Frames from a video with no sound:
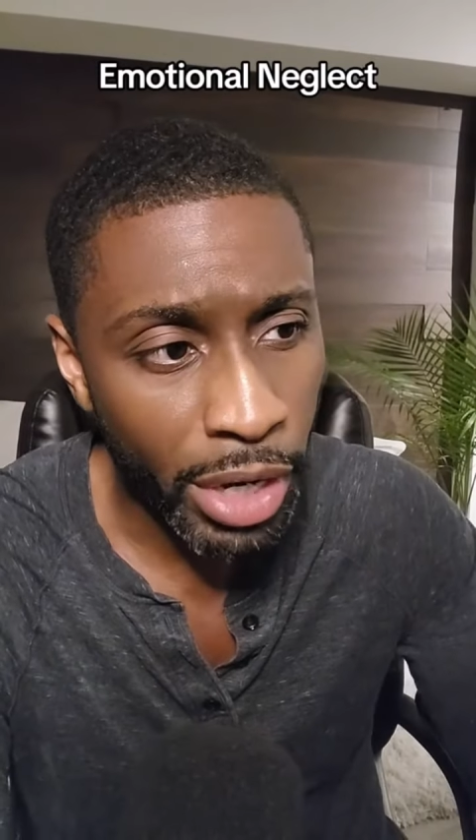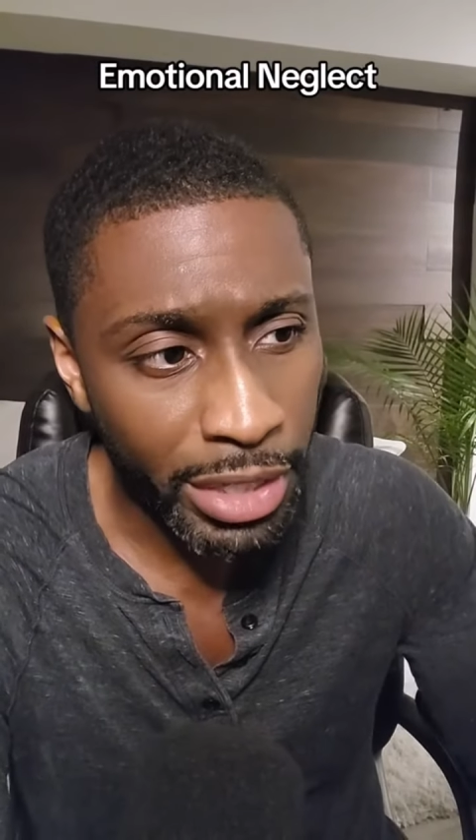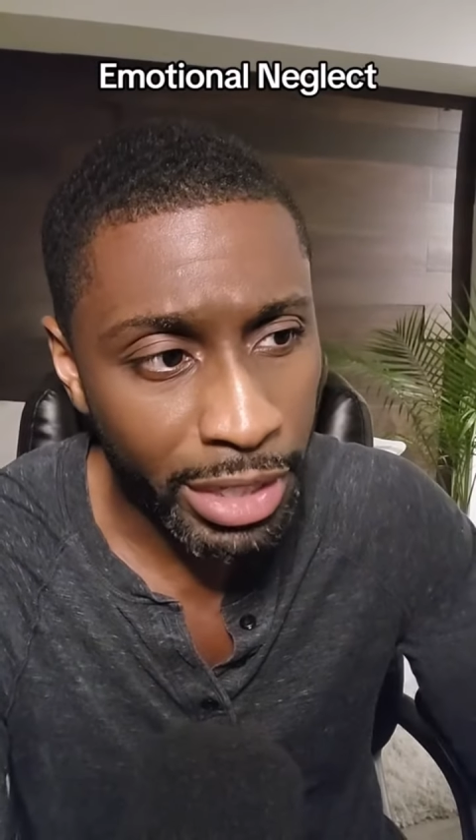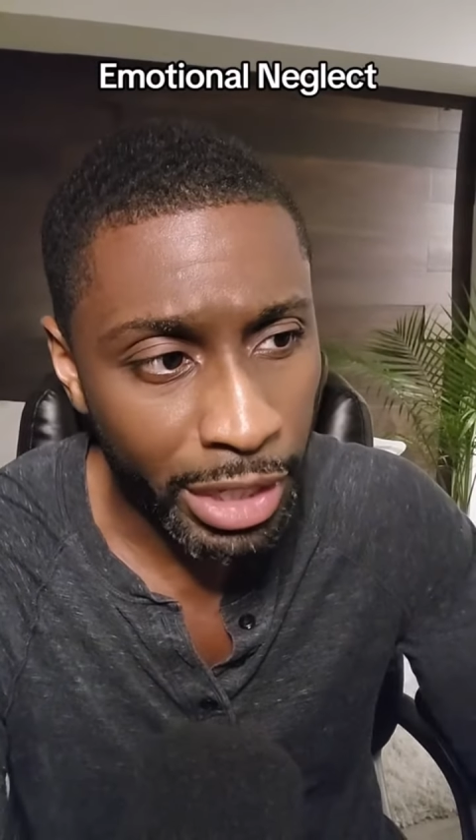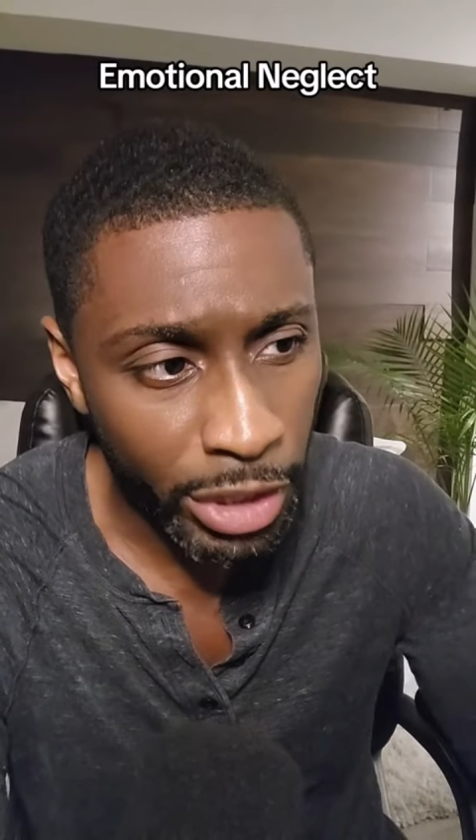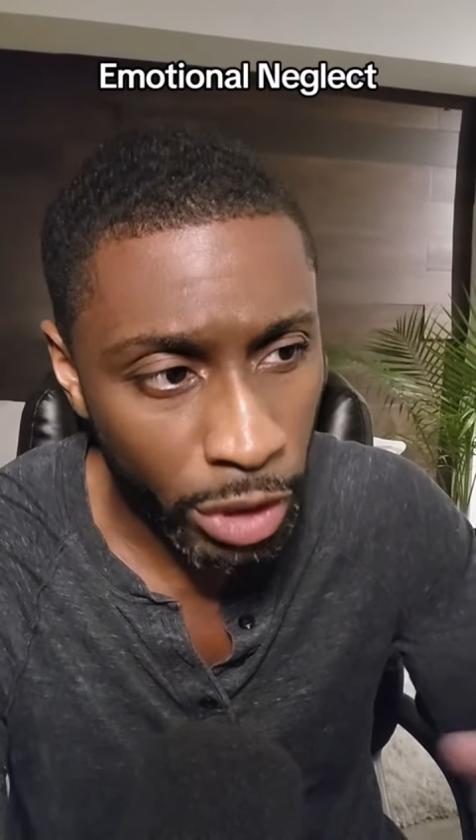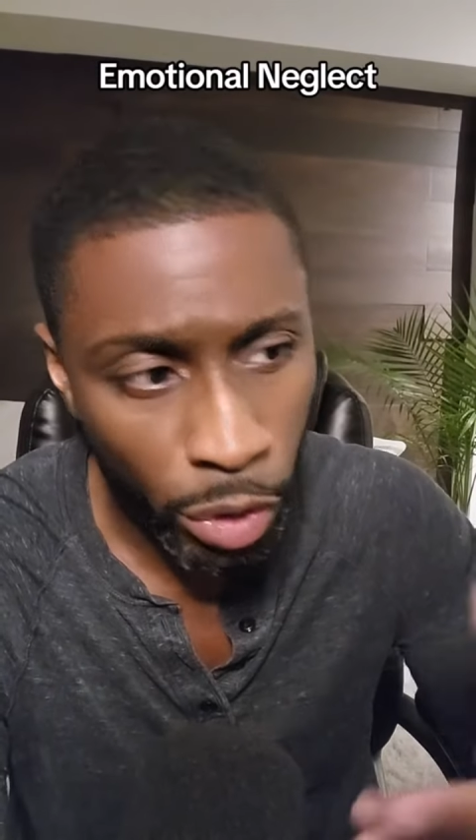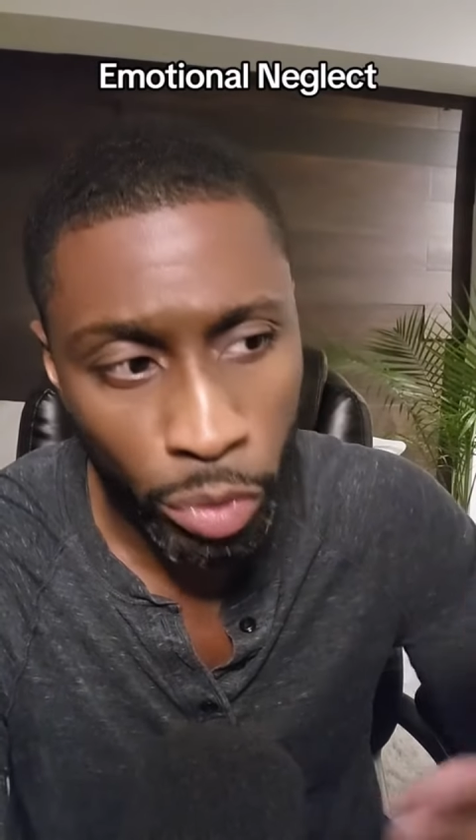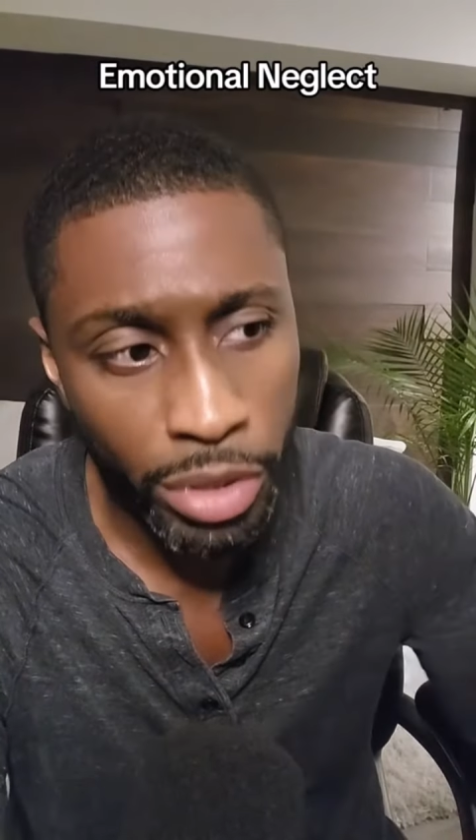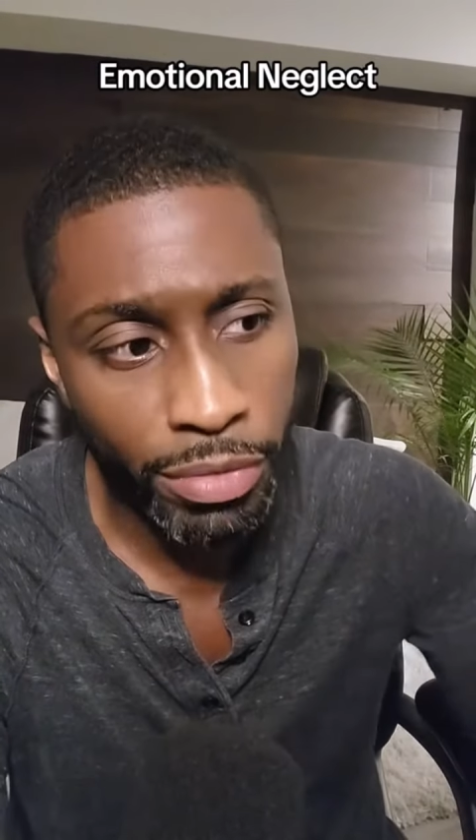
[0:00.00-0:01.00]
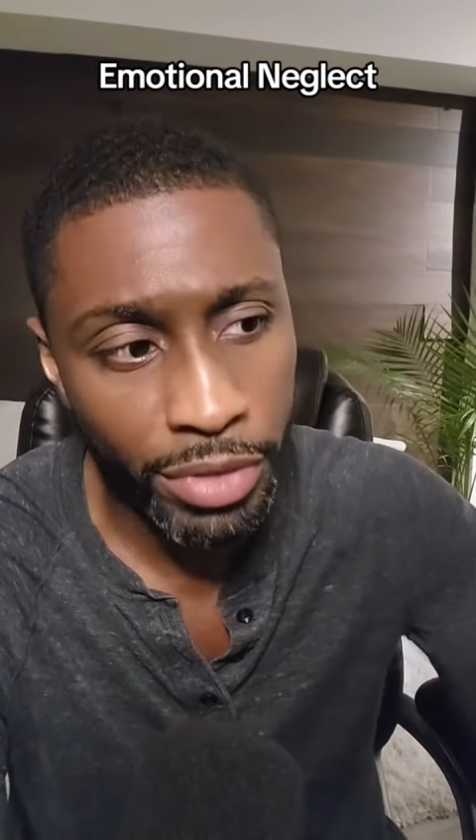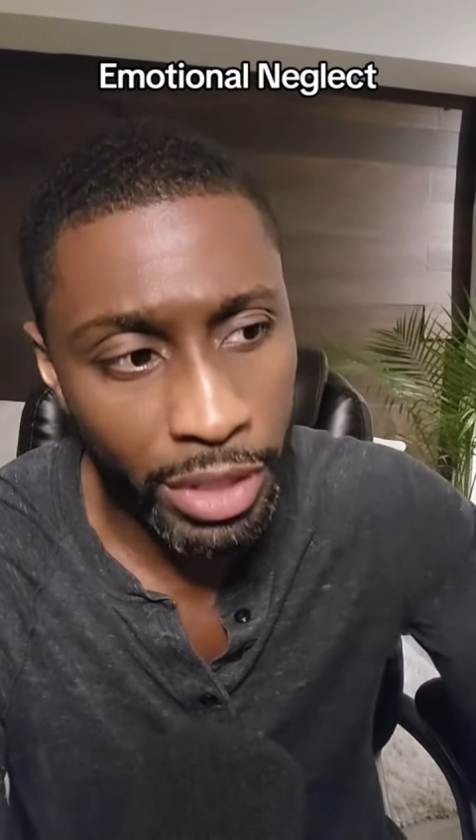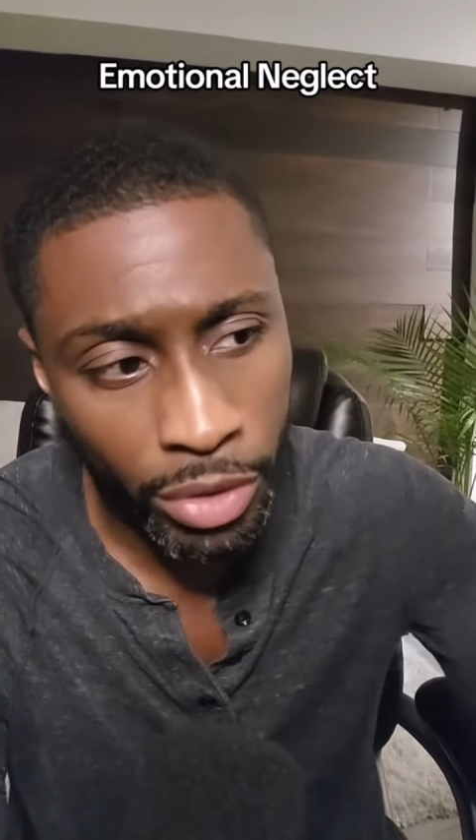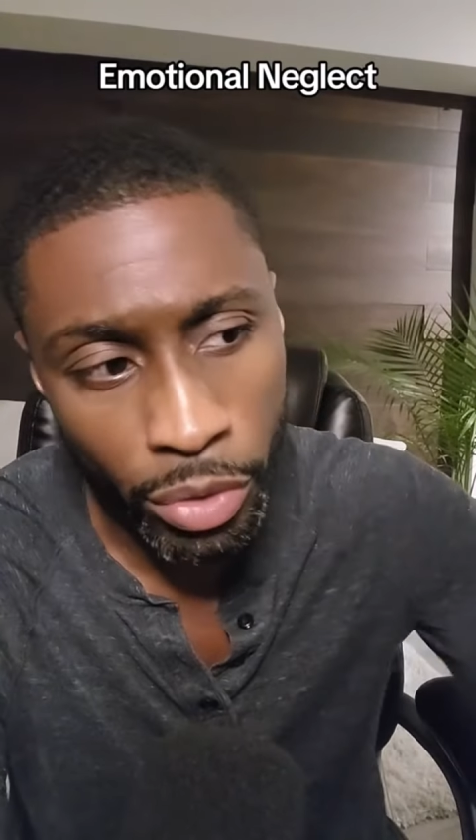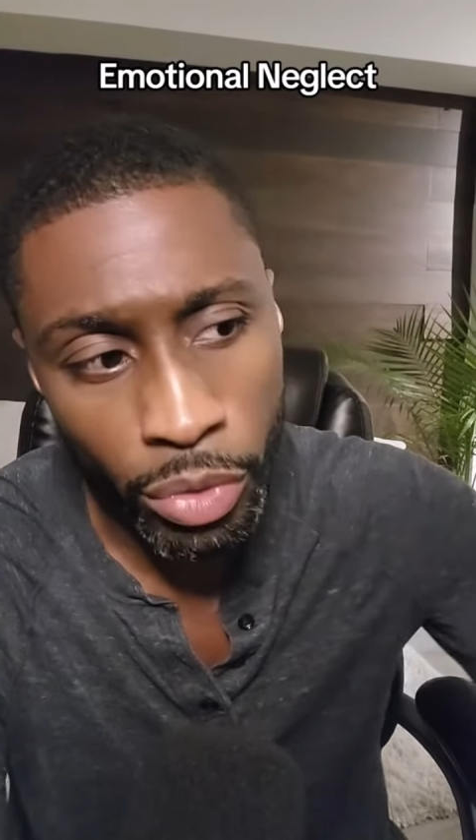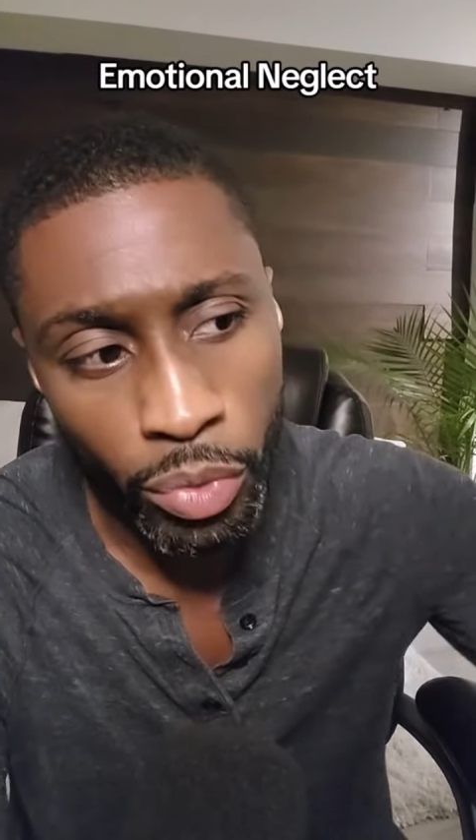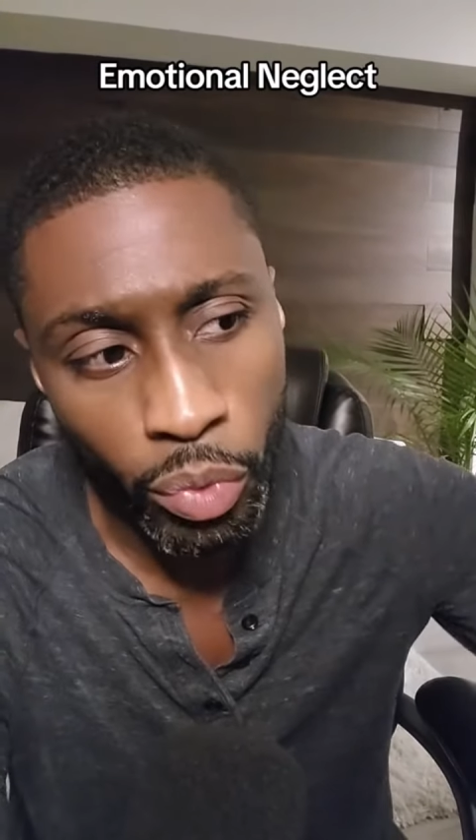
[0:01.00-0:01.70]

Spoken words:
it's an exclusive deal.